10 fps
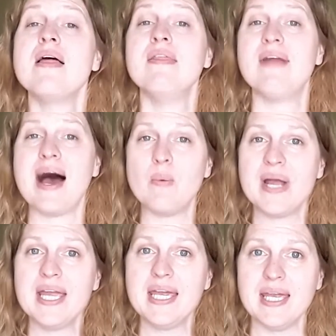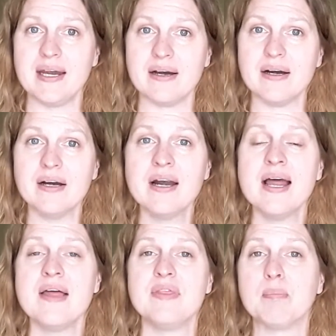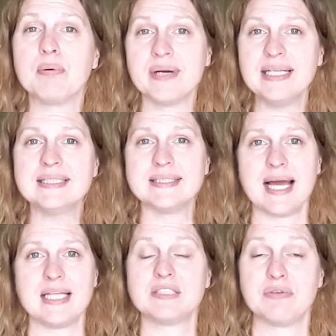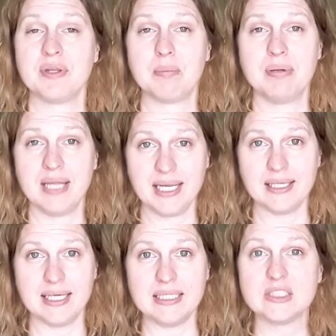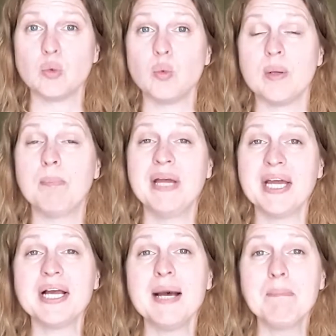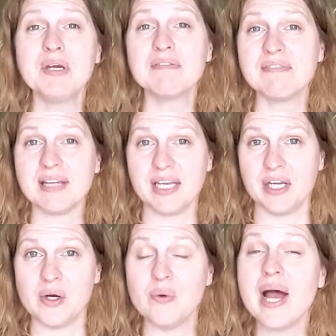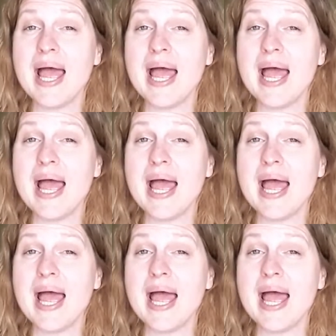That way here, the presets for the playlist will pick up your video